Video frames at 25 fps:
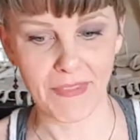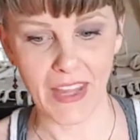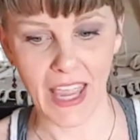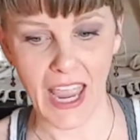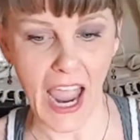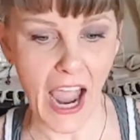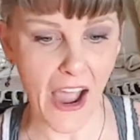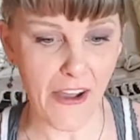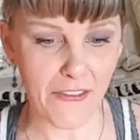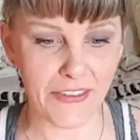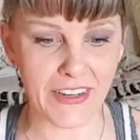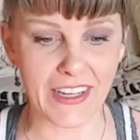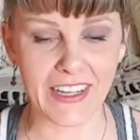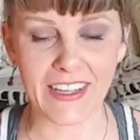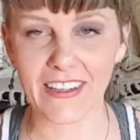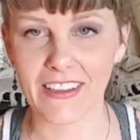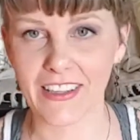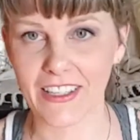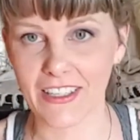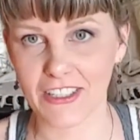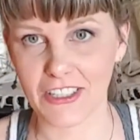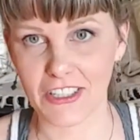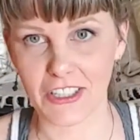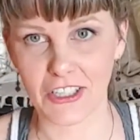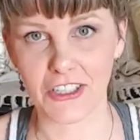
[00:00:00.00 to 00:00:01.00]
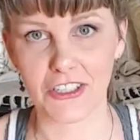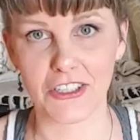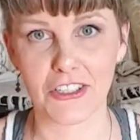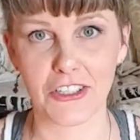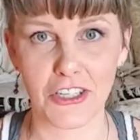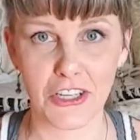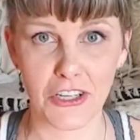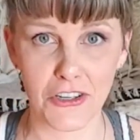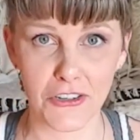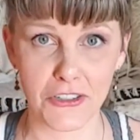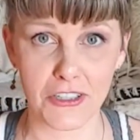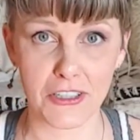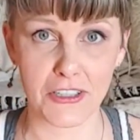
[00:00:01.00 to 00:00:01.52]
having this
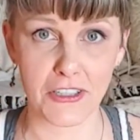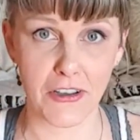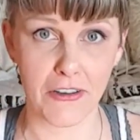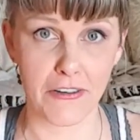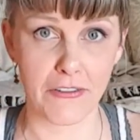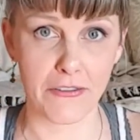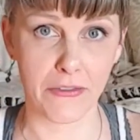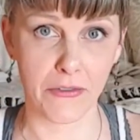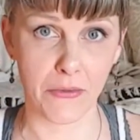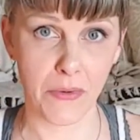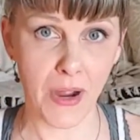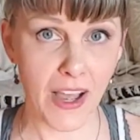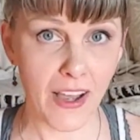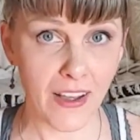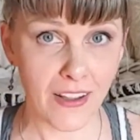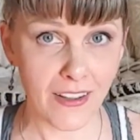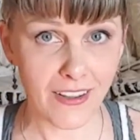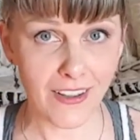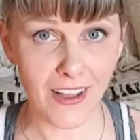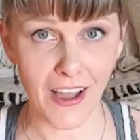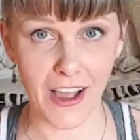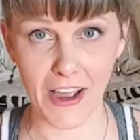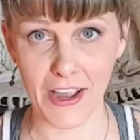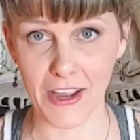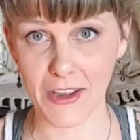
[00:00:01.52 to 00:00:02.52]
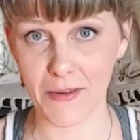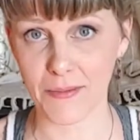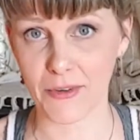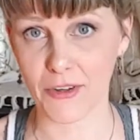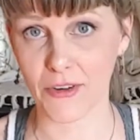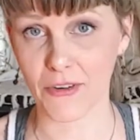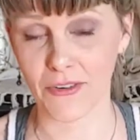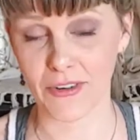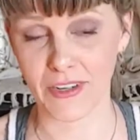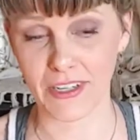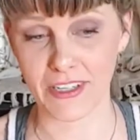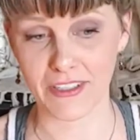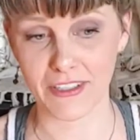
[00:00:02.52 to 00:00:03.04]
excuse of, well, I am
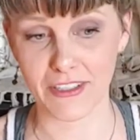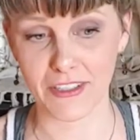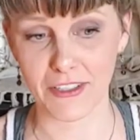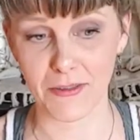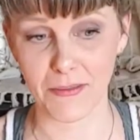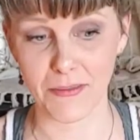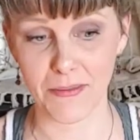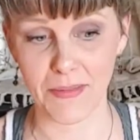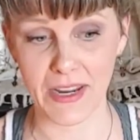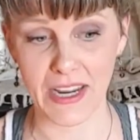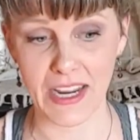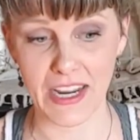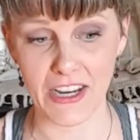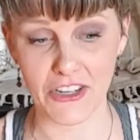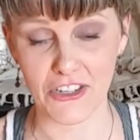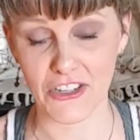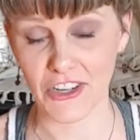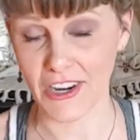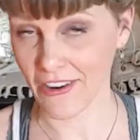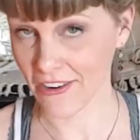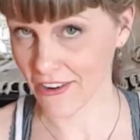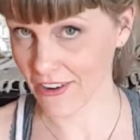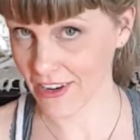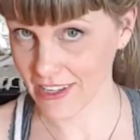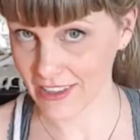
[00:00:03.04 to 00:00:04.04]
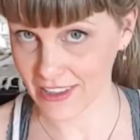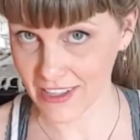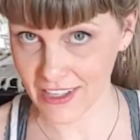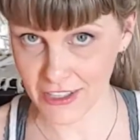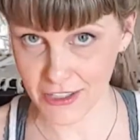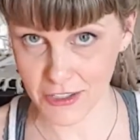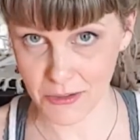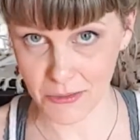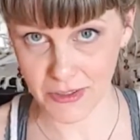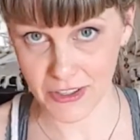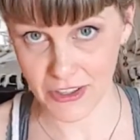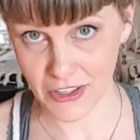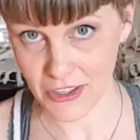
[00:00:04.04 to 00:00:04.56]
going to be sharing
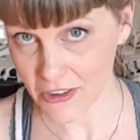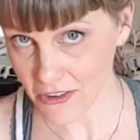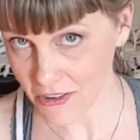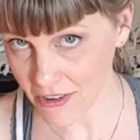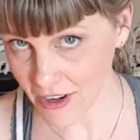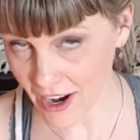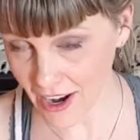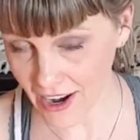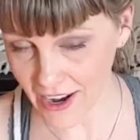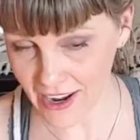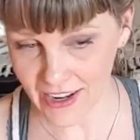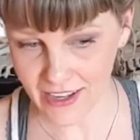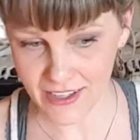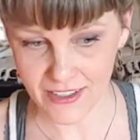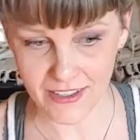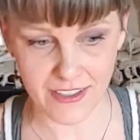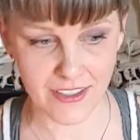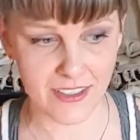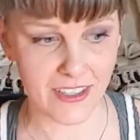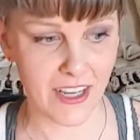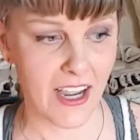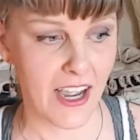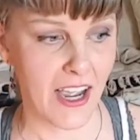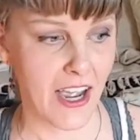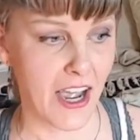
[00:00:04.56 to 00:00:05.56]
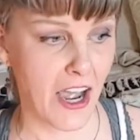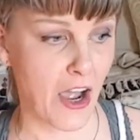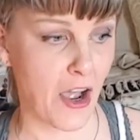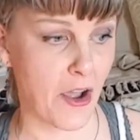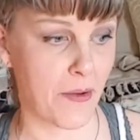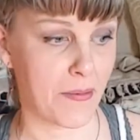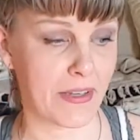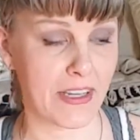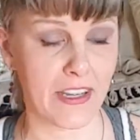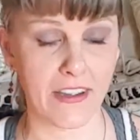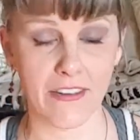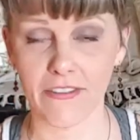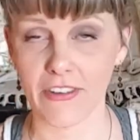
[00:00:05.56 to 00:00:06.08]
these with you guys,
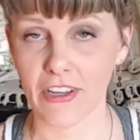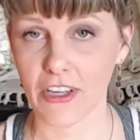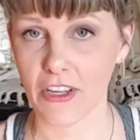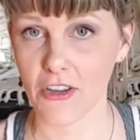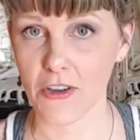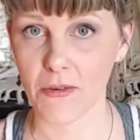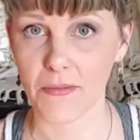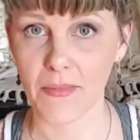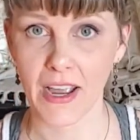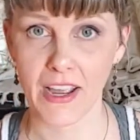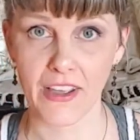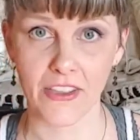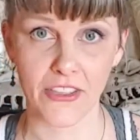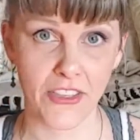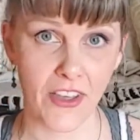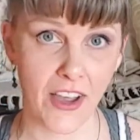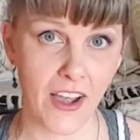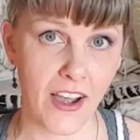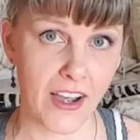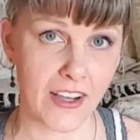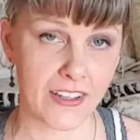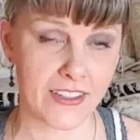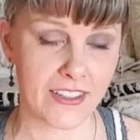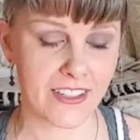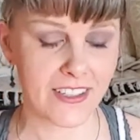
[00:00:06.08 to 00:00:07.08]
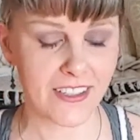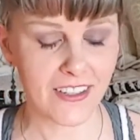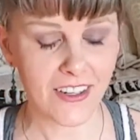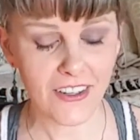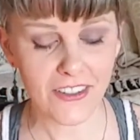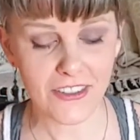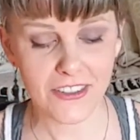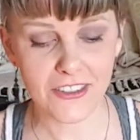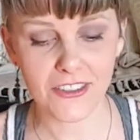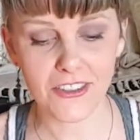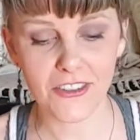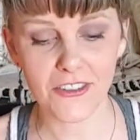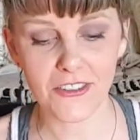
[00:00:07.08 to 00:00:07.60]
giving you my thoughts, and
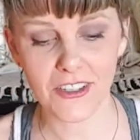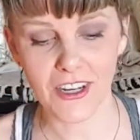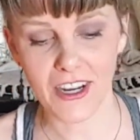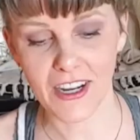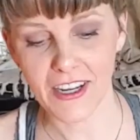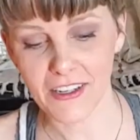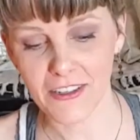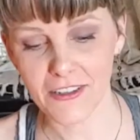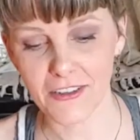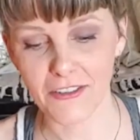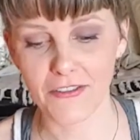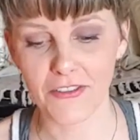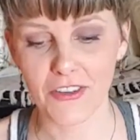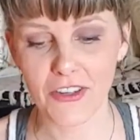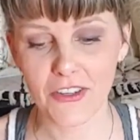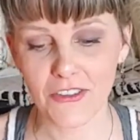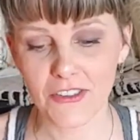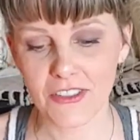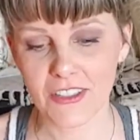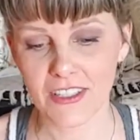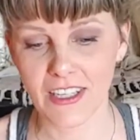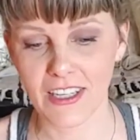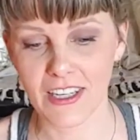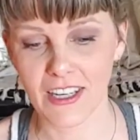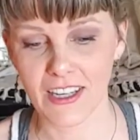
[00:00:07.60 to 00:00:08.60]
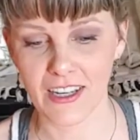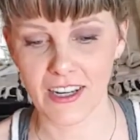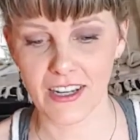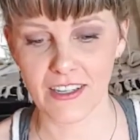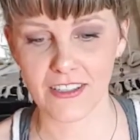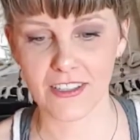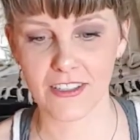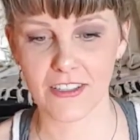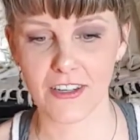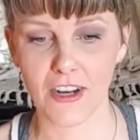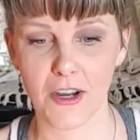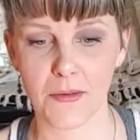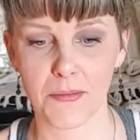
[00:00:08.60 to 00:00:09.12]
also kind of using it as
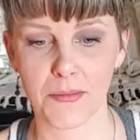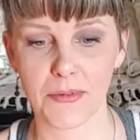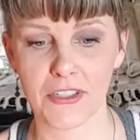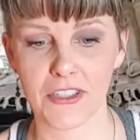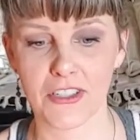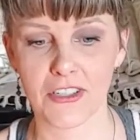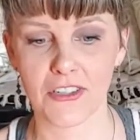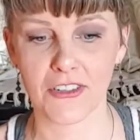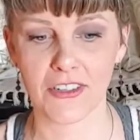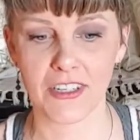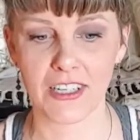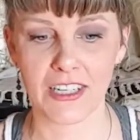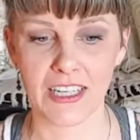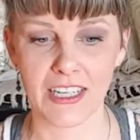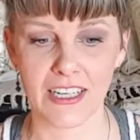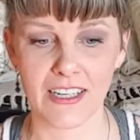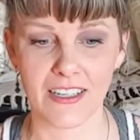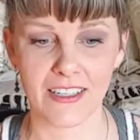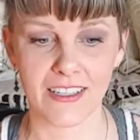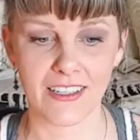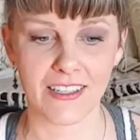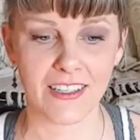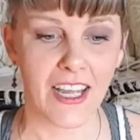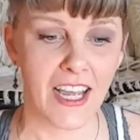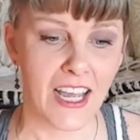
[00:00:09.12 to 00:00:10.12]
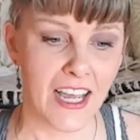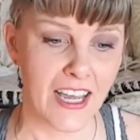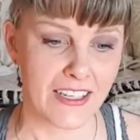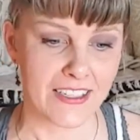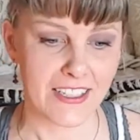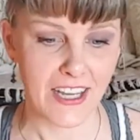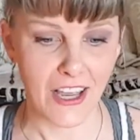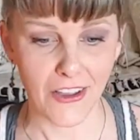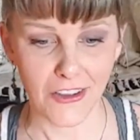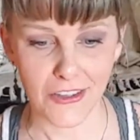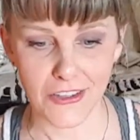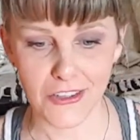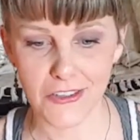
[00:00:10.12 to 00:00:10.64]
an opportunity to
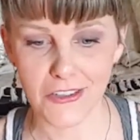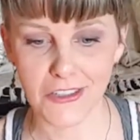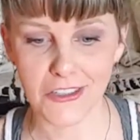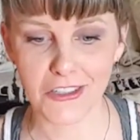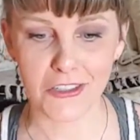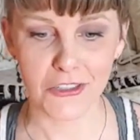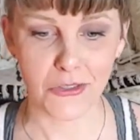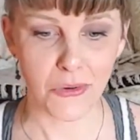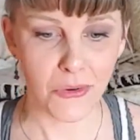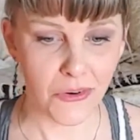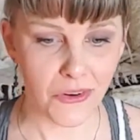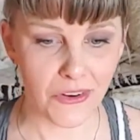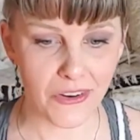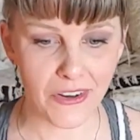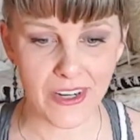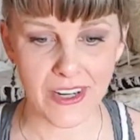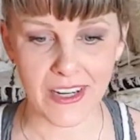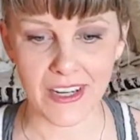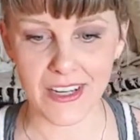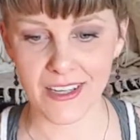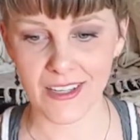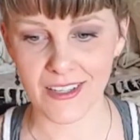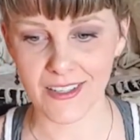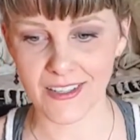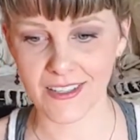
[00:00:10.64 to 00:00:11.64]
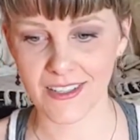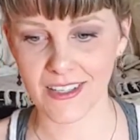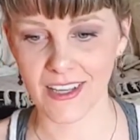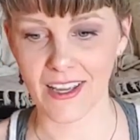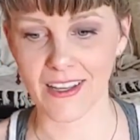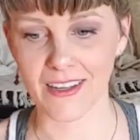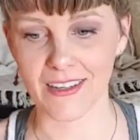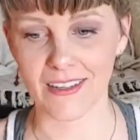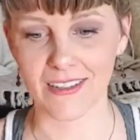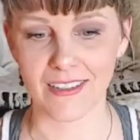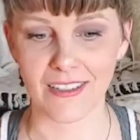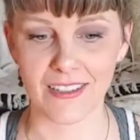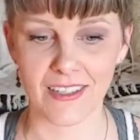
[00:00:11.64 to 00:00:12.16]
tell you stories
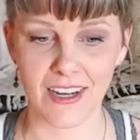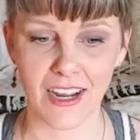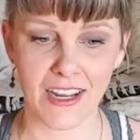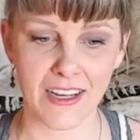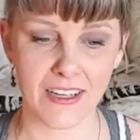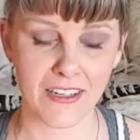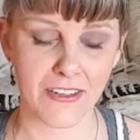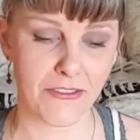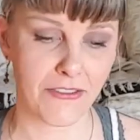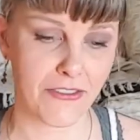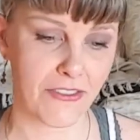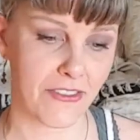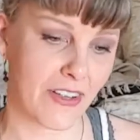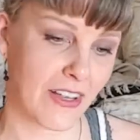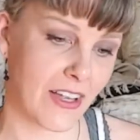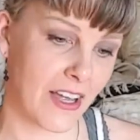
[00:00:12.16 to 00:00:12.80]
and kind of,